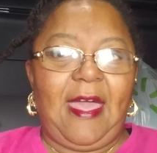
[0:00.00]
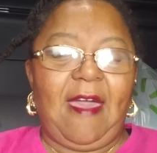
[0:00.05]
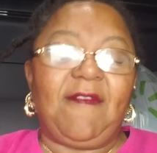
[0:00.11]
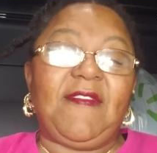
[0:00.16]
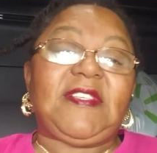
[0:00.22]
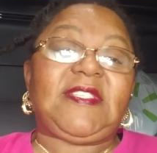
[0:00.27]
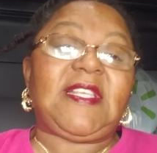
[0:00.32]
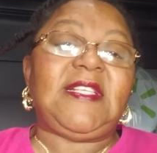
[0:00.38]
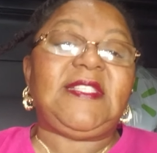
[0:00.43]

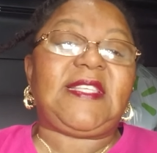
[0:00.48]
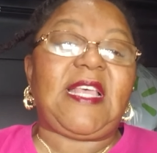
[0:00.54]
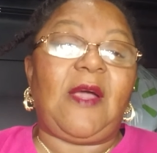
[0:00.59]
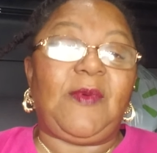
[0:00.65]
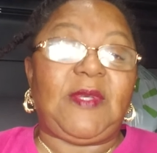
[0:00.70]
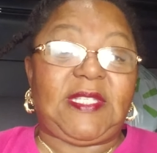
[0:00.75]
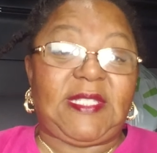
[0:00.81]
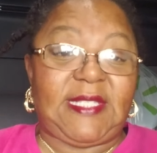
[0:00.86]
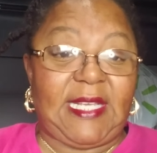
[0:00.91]
since I
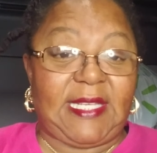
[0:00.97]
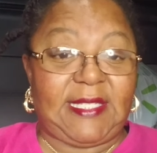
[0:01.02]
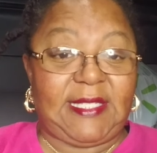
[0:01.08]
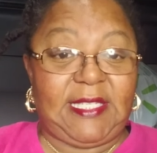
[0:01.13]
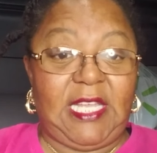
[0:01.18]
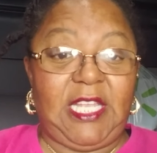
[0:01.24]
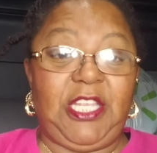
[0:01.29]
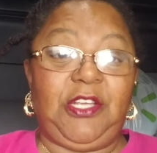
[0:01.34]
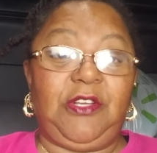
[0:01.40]
was
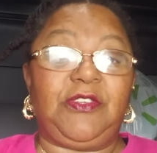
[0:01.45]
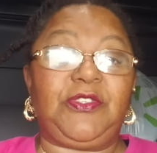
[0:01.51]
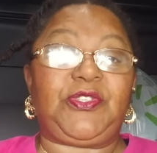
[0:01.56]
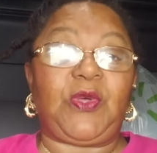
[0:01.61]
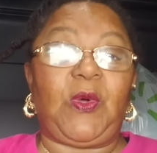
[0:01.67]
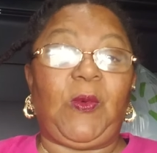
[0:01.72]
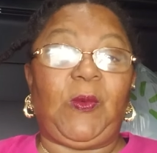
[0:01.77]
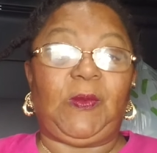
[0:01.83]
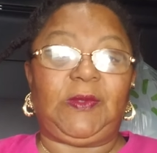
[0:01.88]
16 years
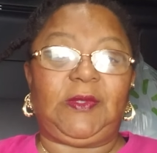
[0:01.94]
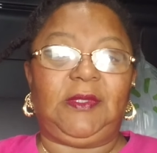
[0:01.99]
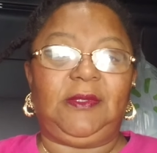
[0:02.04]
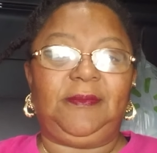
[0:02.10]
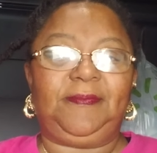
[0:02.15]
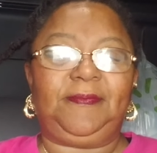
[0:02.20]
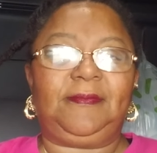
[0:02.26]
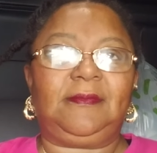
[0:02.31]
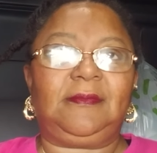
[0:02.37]
old,
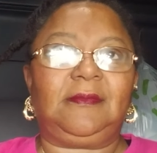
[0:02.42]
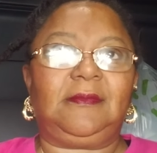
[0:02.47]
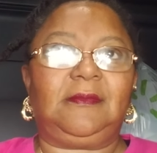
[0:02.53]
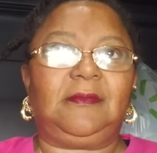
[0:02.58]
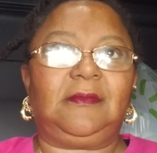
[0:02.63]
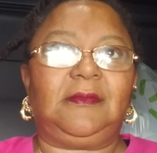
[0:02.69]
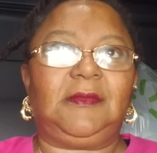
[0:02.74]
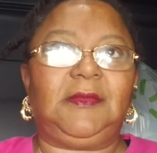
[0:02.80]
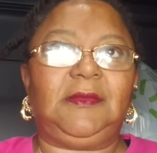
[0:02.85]

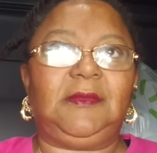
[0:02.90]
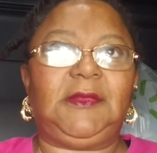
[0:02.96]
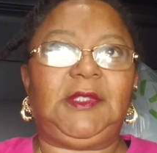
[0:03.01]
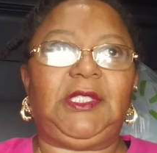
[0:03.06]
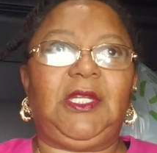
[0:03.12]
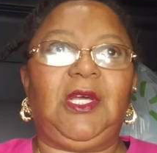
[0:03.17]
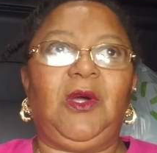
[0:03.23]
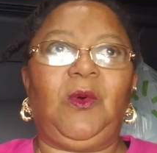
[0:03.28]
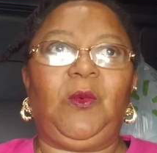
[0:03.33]
you
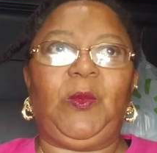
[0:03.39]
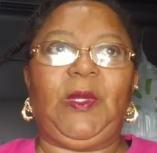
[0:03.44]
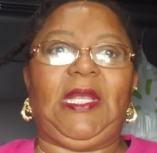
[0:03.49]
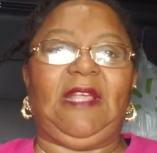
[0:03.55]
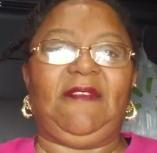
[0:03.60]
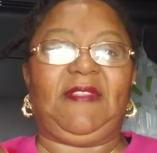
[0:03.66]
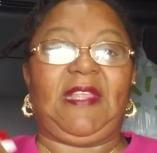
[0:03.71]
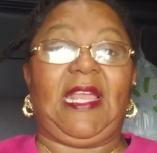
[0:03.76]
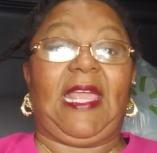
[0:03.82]
know, we
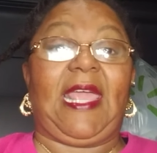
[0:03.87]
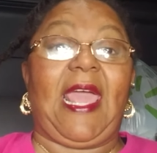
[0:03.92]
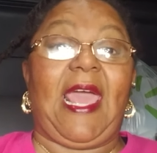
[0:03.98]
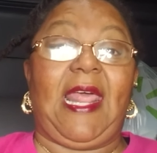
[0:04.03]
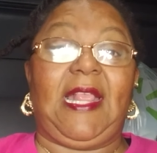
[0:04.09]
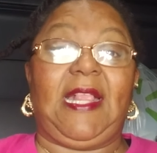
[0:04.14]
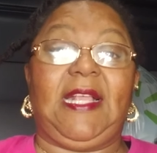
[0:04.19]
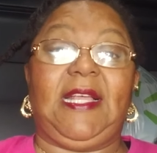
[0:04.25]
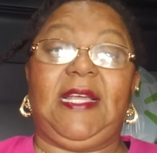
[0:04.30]
lived in
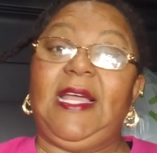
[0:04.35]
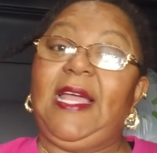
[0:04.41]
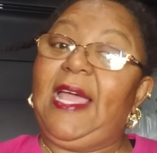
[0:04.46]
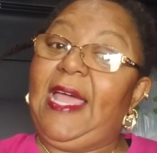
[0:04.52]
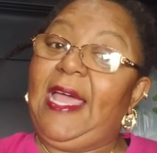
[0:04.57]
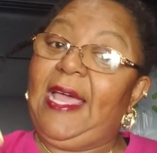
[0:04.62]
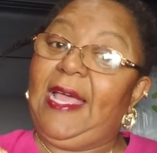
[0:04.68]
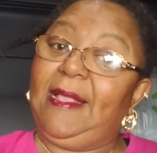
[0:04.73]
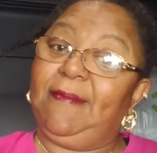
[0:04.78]
Canada,
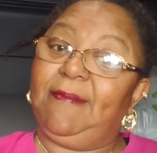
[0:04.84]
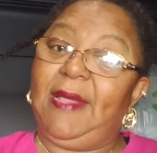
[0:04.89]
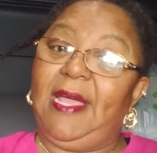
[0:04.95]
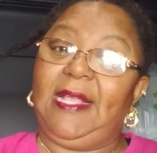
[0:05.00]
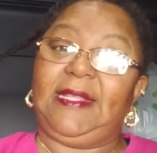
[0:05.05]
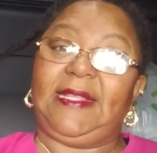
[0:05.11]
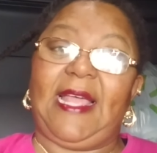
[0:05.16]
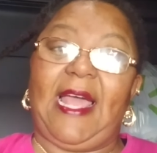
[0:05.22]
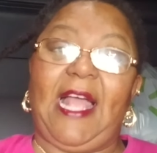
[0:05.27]
and
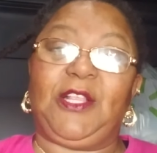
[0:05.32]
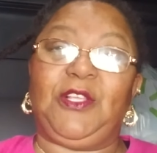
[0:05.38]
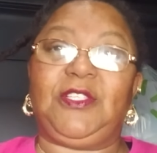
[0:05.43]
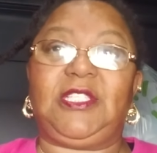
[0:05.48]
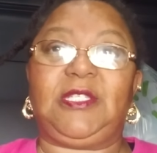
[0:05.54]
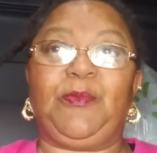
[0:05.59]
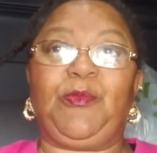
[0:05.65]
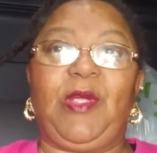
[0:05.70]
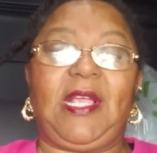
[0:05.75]
my dad
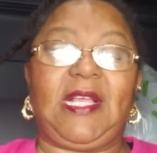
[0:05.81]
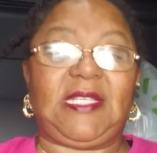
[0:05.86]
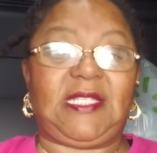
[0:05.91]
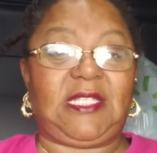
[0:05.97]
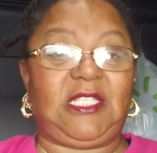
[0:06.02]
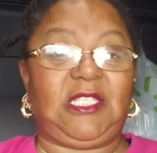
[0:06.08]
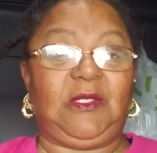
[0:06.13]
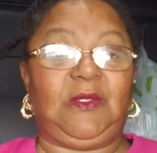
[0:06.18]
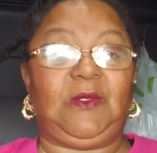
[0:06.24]
used to bring us
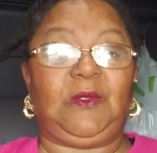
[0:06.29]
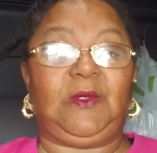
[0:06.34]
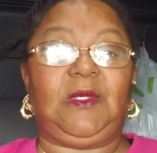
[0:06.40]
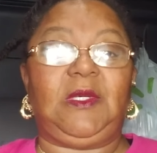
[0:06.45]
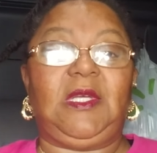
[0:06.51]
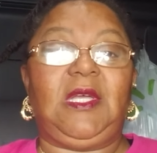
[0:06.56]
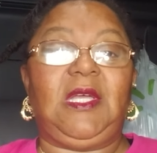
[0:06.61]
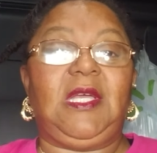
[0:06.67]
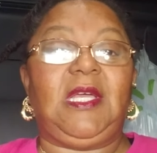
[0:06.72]
to
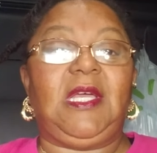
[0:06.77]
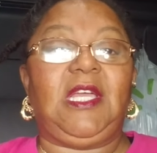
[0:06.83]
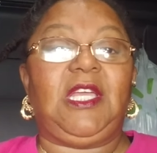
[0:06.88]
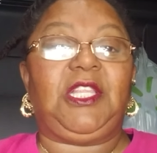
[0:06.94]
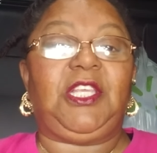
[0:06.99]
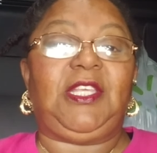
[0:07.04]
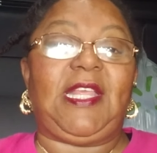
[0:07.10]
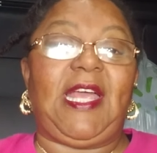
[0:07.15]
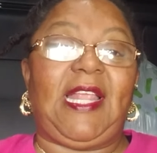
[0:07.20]

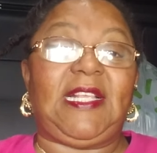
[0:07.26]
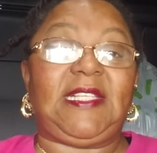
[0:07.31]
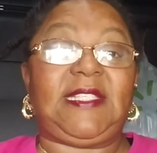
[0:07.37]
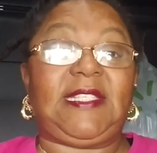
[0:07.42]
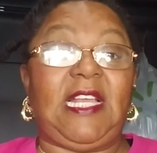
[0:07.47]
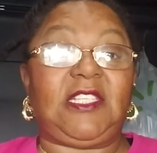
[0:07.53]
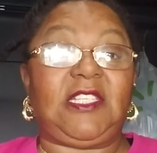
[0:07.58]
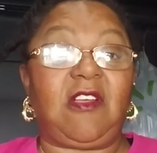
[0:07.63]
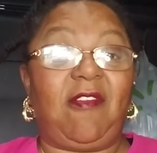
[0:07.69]
the United
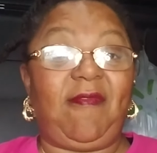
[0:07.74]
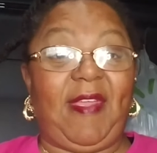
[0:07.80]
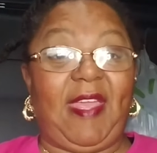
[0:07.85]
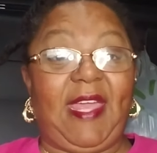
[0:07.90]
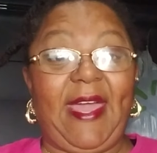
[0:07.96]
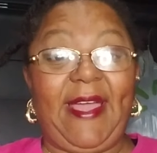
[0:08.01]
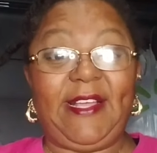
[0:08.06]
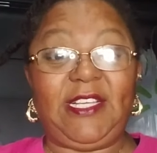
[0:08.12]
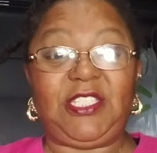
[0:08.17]
States on
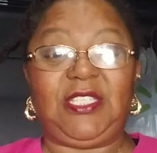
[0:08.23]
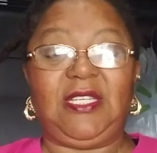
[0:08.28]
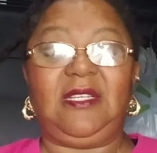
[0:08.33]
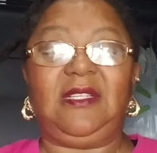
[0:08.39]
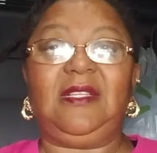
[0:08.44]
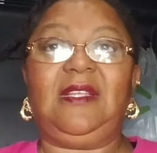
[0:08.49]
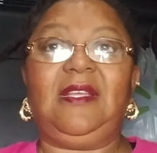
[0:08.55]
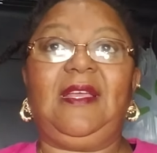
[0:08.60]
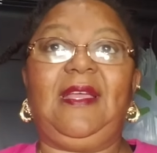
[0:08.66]

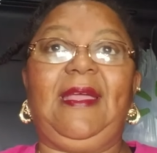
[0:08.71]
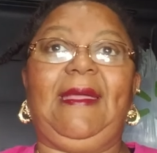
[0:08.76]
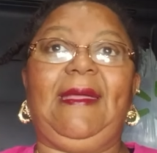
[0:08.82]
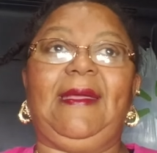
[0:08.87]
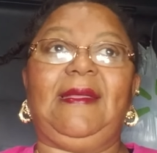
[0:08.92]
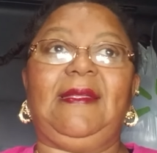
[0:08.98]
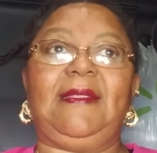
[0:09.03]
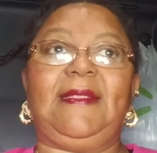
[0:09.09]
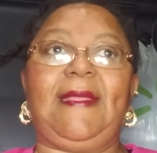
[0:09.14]
vacation,
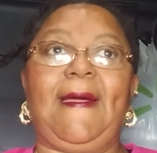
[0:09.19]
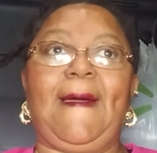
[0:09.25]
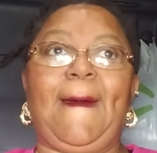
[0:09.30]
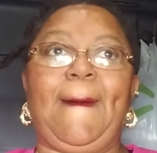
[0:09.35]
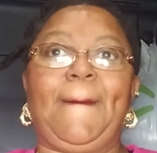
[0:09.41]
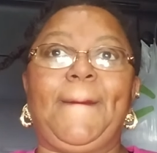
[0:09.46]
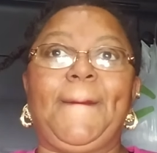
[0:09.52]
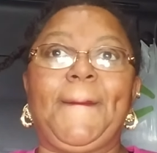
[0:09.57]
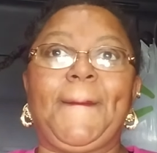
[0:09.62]
and
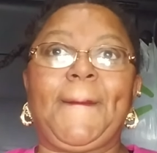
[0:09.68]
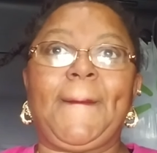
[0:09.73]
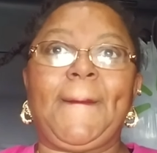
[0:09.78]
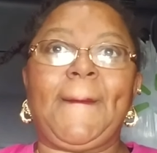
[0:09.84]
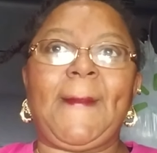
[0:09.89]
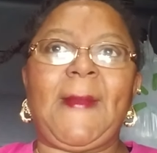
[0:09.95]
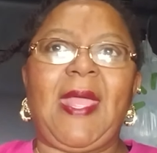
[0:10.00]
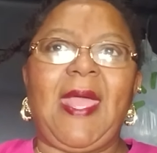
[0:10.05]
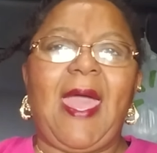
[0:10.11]

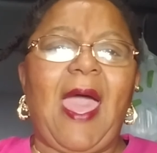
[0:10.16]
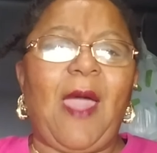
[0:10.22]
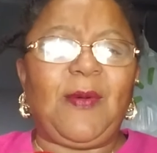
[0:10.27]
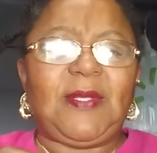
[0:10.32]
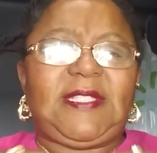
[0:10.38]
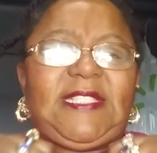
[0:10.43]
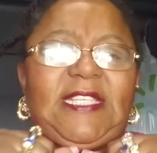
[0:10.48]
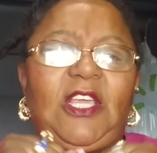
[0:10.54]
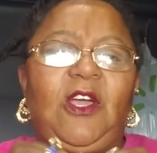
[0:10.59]
I
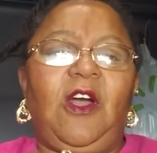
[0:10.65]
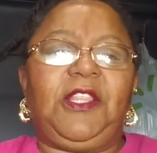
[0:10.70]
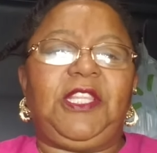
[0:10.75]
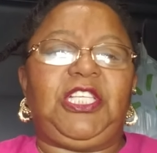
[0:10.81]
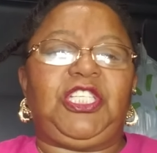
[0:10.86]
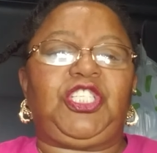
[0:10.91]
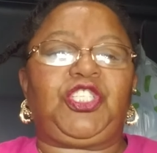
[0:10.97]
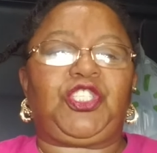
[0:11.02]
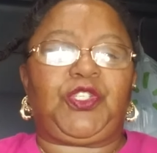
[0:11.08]
would see all
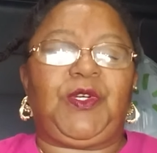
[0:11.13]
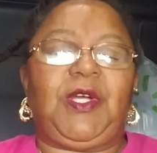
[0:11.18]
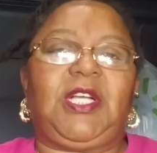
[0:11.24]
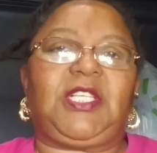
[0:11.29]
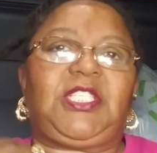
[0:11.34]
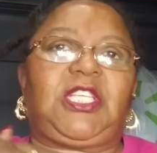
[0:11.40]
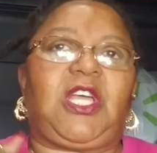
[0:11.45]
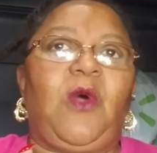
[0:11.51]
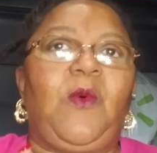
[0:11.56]
these
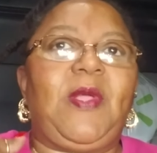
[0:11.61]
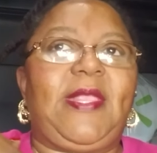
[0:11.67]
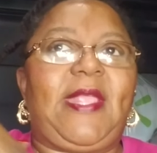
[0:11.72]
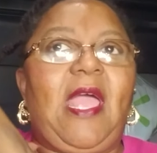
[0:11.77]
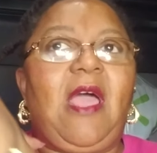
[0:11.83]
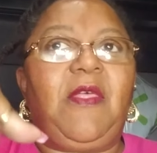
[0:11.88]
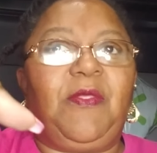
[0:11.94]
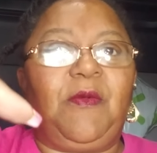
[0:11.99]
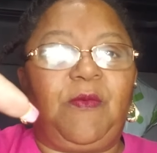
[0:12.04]
trucks going
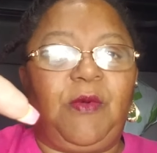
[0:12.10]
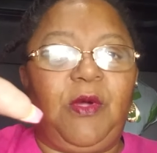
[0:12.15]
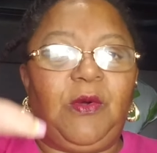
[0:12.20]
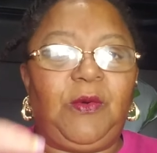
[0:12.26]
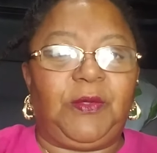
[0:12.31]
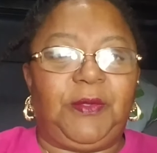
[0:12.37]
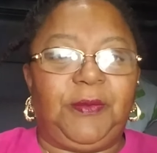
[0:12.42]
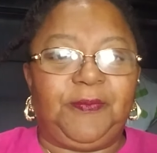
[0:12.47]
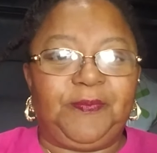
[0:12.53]
down the road.